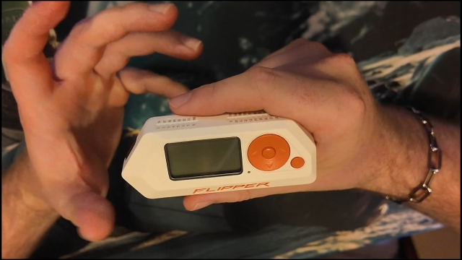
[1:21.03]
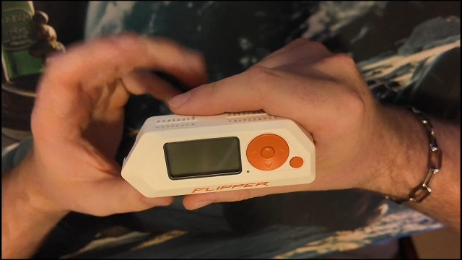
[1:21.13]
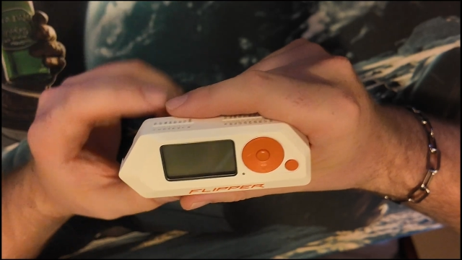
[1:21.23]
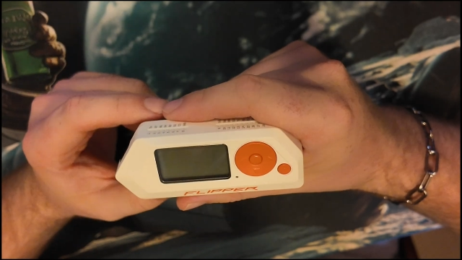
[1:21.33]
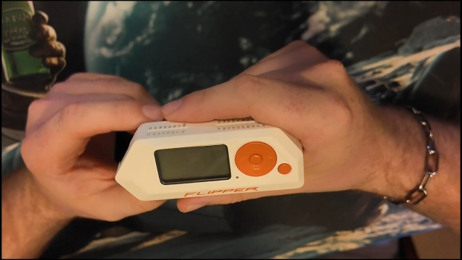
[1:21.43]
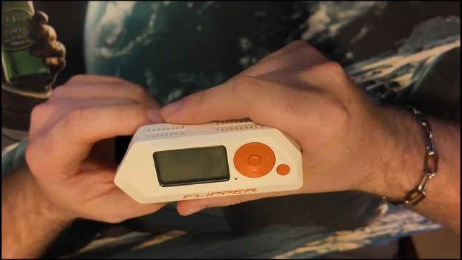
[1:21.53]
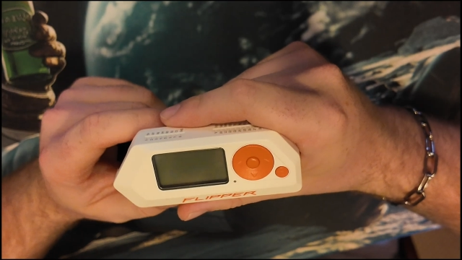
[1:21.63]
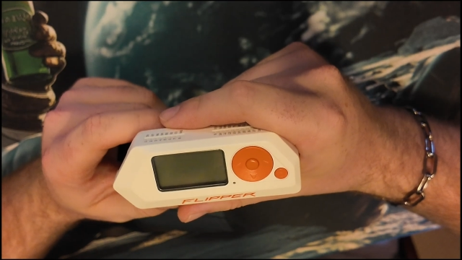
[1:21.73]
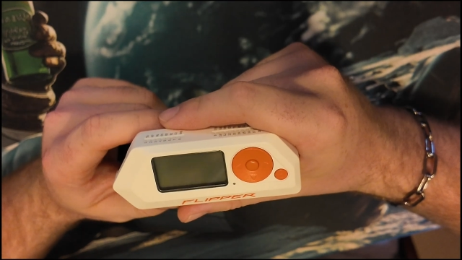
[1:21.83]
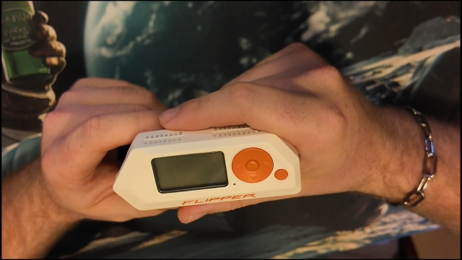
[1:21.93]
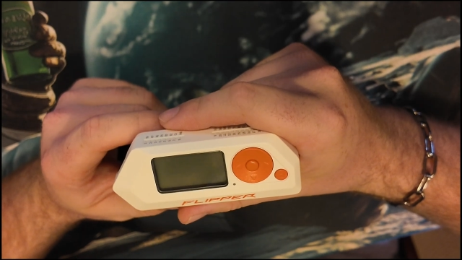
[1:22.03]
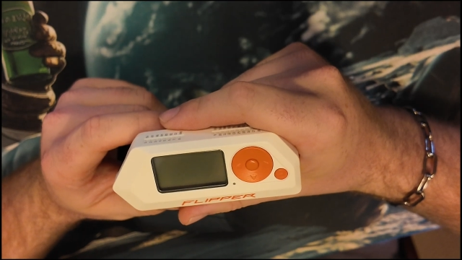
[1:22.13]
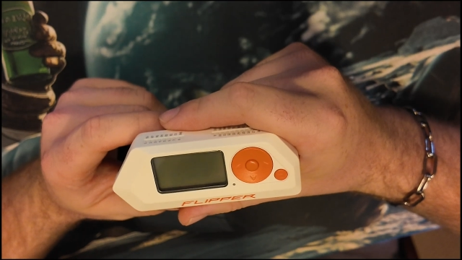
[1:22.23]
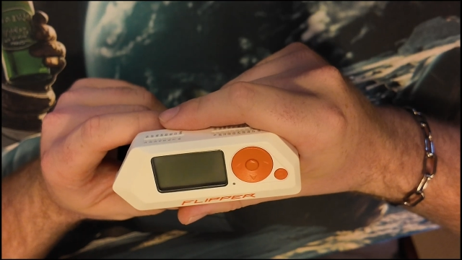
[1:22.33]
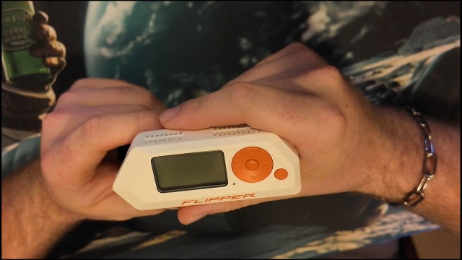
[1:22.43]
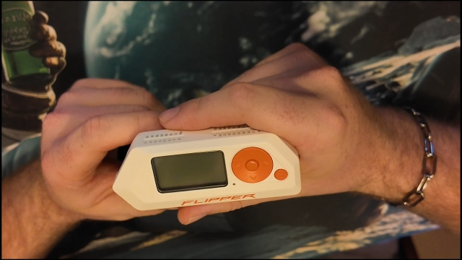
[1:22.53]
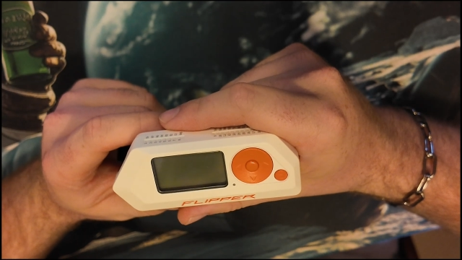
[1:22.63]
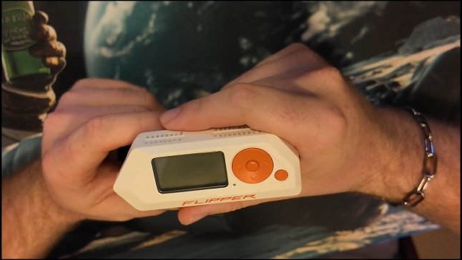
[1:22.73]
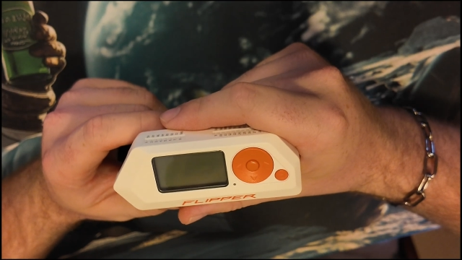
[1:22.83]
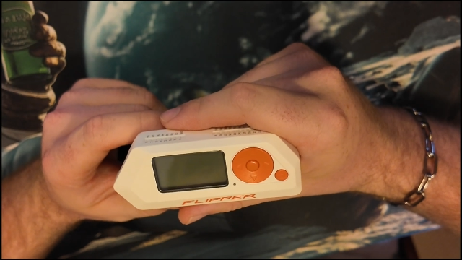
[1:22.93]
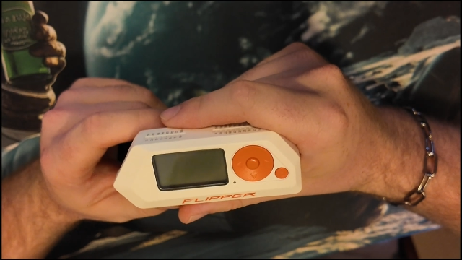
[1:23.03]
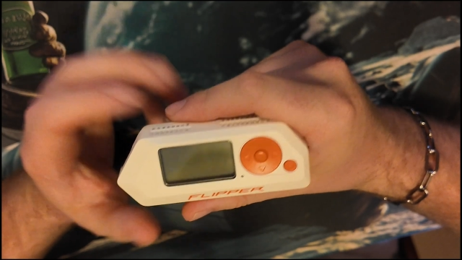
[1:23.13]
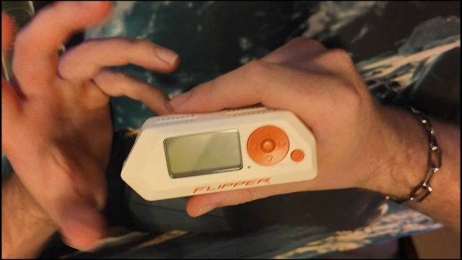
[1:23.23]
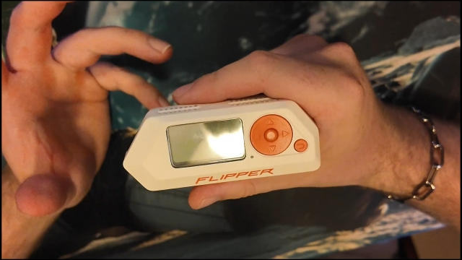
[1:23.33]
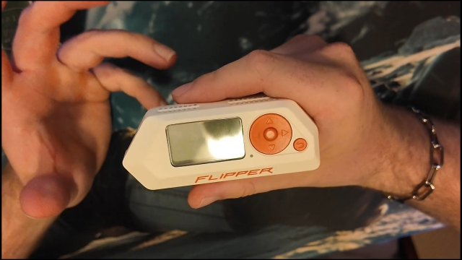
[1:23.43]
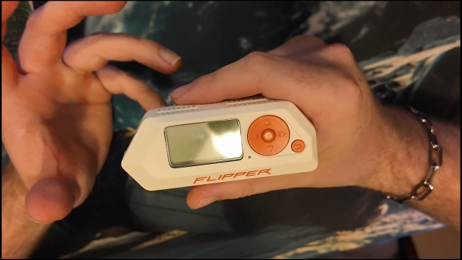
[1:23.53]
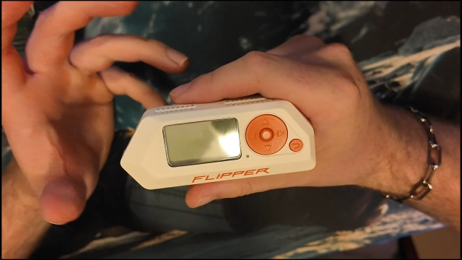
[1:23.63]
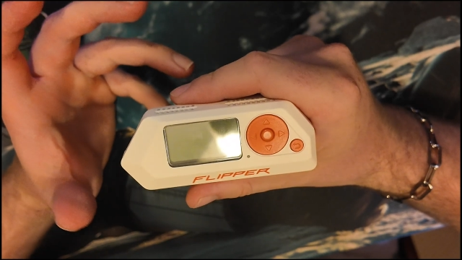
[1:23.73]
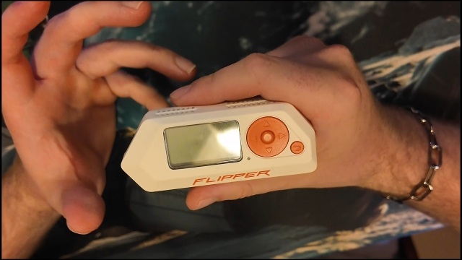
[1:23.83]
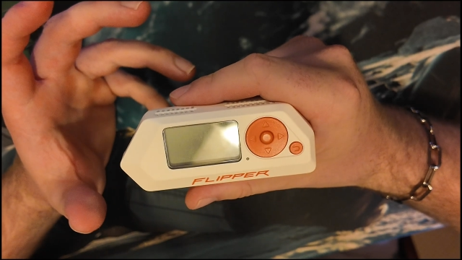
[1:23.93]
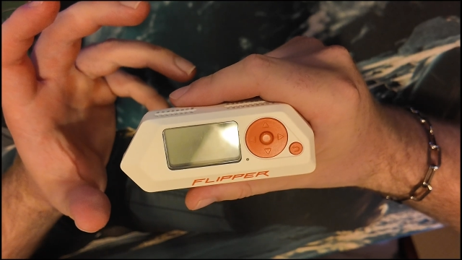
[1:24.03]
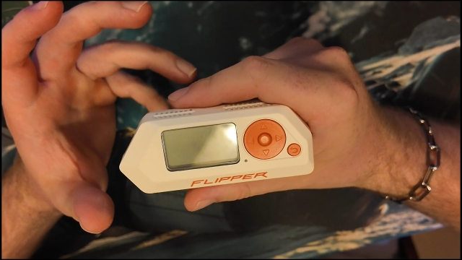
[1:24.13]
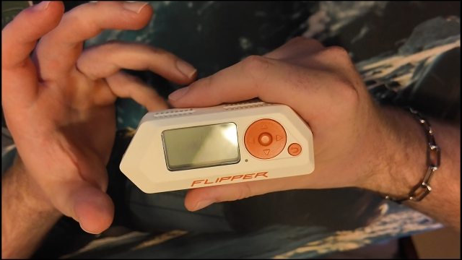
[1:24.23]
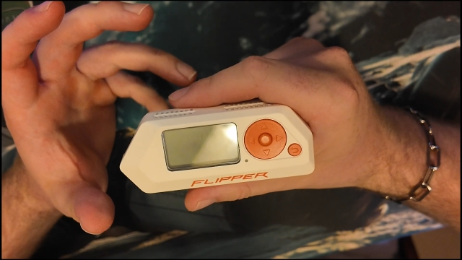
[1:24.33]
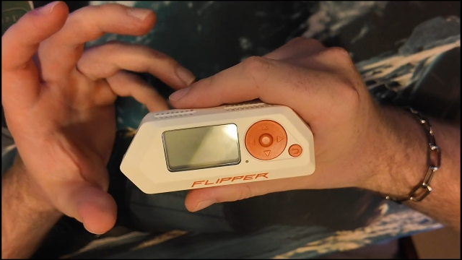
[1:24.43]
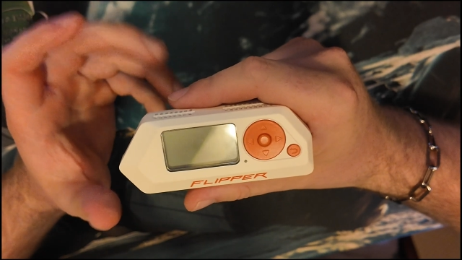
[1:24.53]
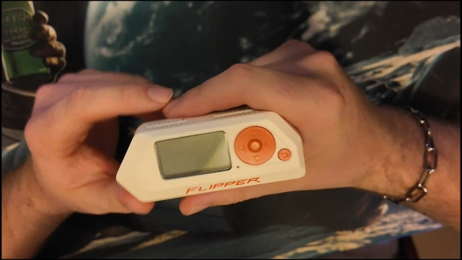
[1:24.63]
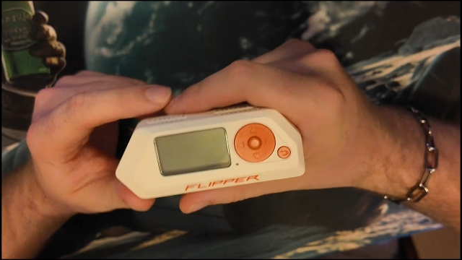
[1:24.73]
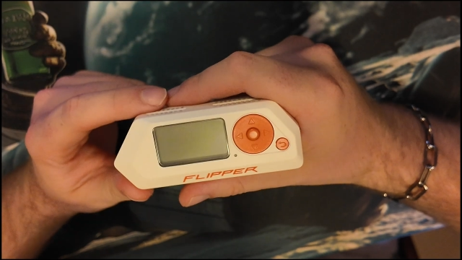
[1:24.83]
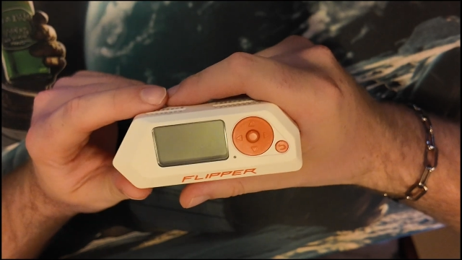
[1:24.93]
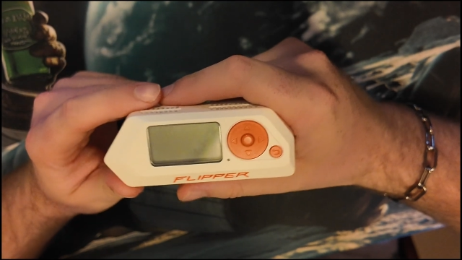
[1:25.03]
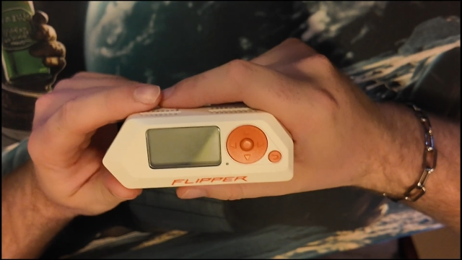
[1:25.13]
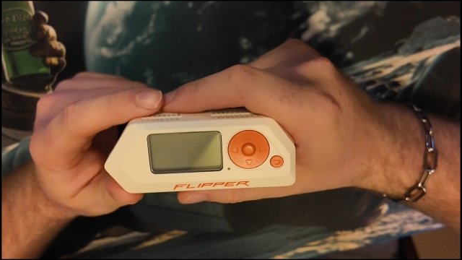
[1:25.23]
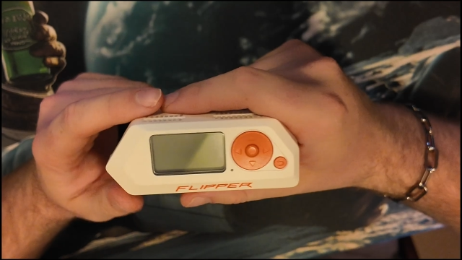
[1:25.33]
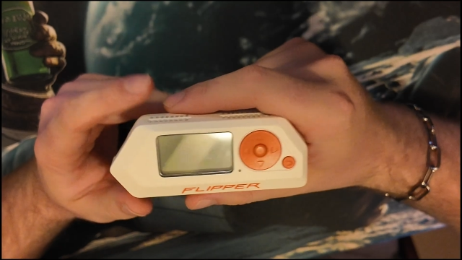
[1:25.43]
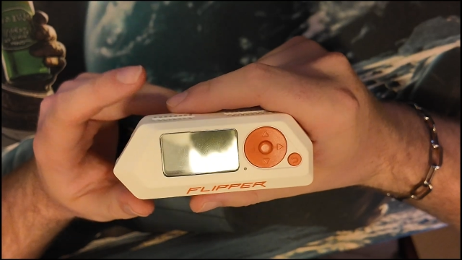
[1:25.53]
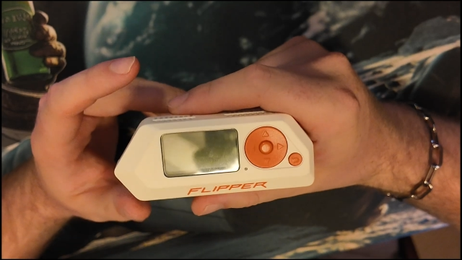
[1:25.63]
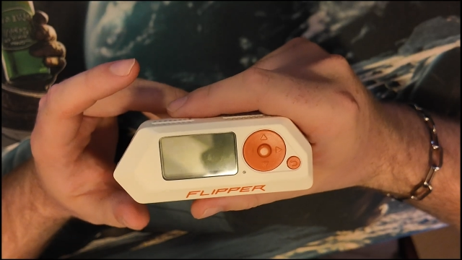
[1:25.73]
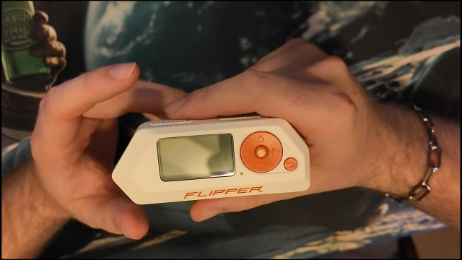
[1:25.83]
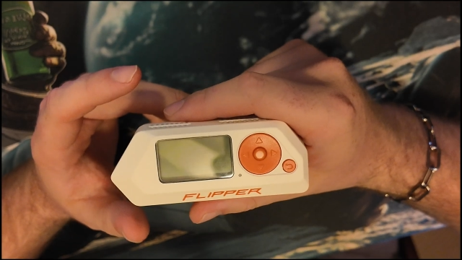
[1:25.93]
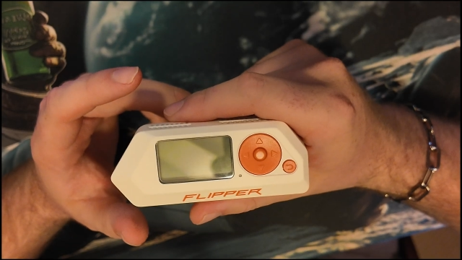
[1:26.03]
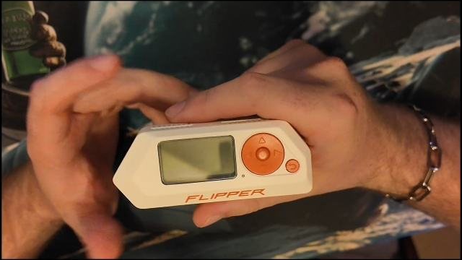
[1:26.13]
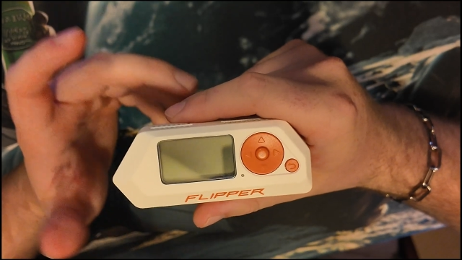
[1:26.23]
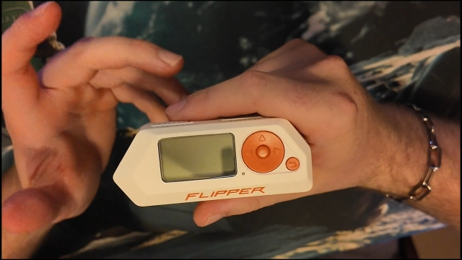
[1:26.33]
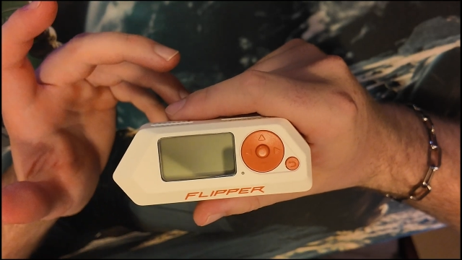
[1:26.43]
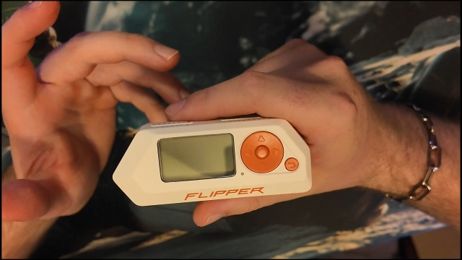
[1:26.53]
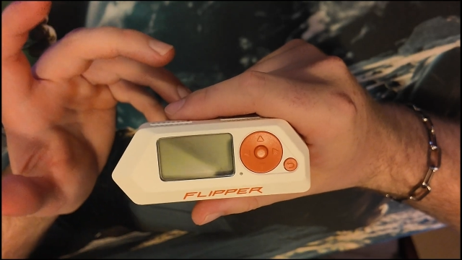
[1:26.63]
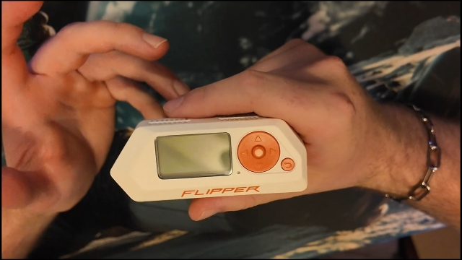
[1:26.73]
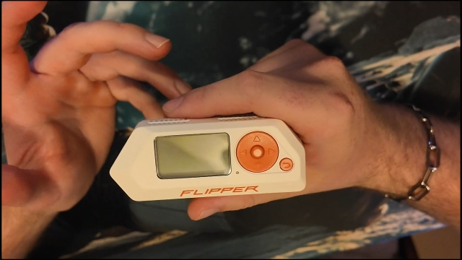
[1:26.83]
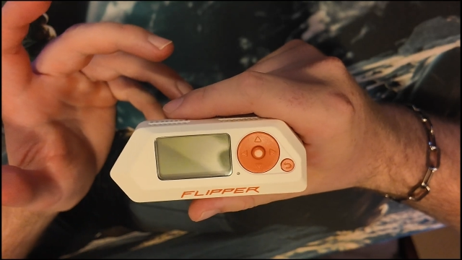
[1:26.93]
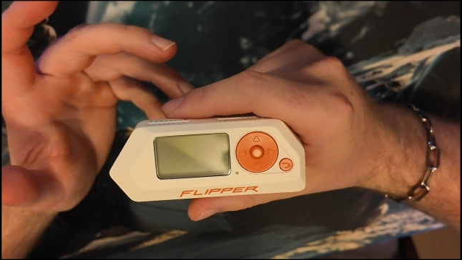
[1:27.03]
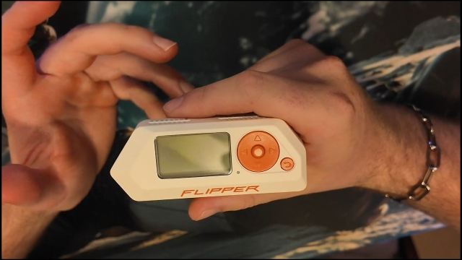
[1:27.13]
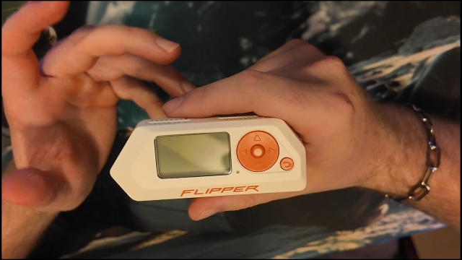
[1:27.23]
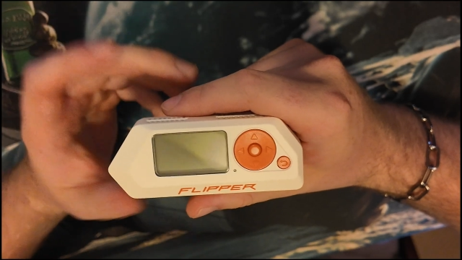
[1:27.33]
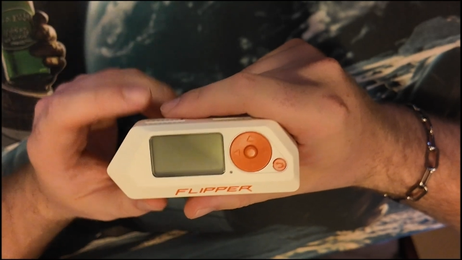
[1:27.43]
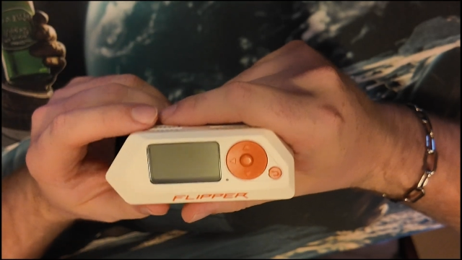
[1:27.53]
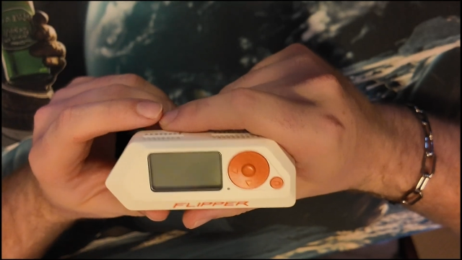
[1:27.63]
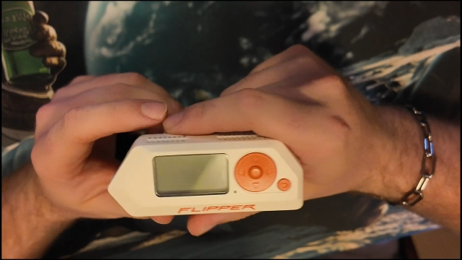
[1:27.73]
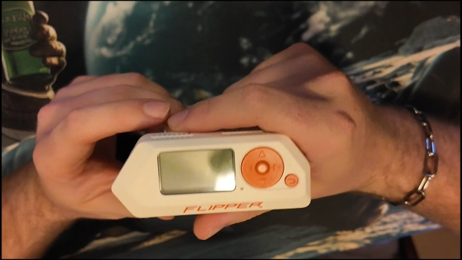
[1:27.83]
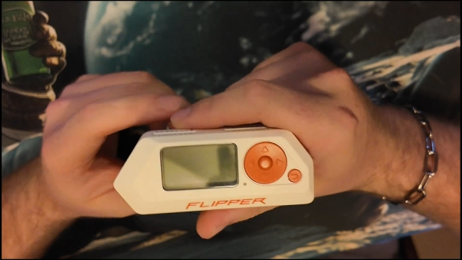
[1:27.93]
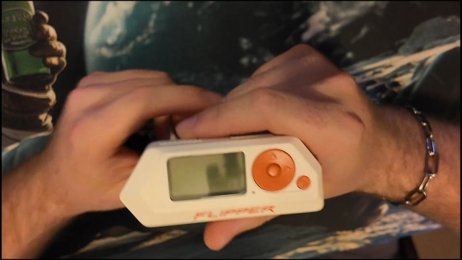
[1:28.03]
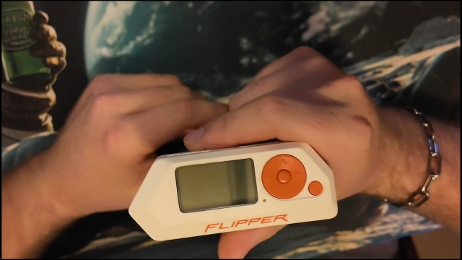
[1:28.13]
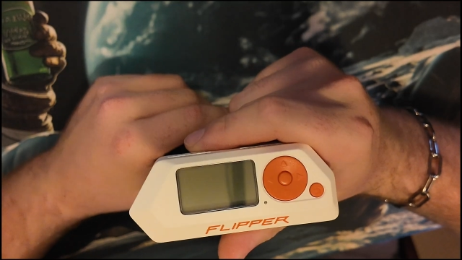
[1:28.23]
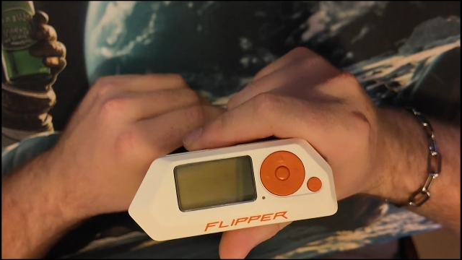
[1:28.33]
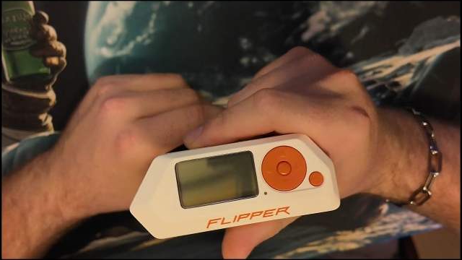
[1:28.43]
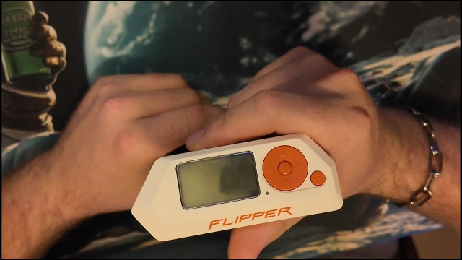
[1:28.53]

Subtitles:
(no speaker visible)